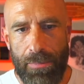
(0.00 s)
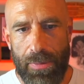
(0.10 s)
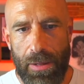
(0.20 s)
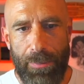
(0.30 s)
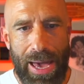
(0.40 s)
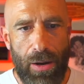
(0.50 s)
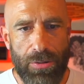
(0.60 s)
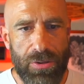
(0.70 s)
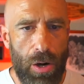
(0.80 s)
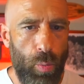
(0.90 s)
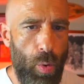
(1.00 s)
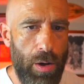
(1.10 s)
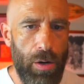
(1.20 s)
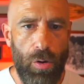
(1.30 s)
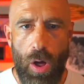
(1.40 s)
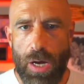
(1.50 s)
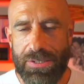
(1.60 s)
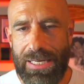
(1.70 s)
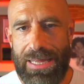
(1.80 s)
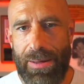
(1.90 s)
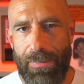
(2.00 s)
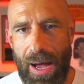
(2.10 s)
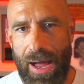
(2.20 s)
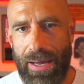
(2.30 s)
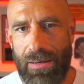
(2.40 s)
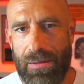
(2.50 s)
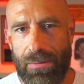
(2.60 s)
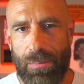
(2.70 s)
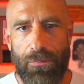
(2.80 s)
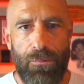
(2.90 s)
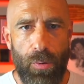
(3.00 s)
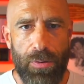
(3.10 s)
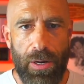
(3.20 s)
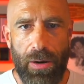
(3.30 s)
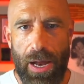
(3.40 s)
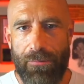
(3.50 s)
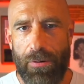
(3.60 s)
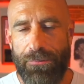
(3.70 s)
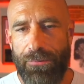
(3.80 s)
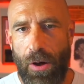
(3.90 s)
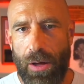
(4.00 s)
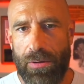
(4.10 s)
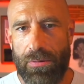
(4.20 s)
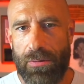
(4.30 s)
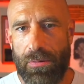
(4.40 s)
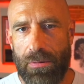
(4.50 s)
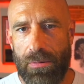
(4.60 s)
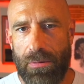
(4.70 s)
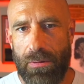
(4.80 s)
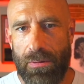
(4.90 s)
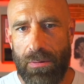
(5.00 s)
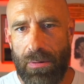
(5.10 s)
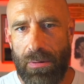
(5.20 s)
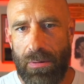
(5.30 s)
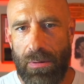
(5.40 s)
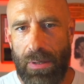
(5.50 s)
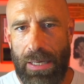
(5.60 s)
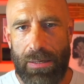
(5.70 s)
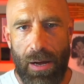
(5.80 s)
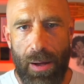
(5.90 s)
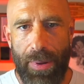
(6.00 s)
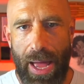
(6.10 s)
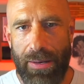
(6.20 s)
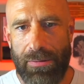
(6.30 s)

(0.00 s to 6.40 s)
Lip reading: the battles are won or lost in the mind before they're ever fought in combat,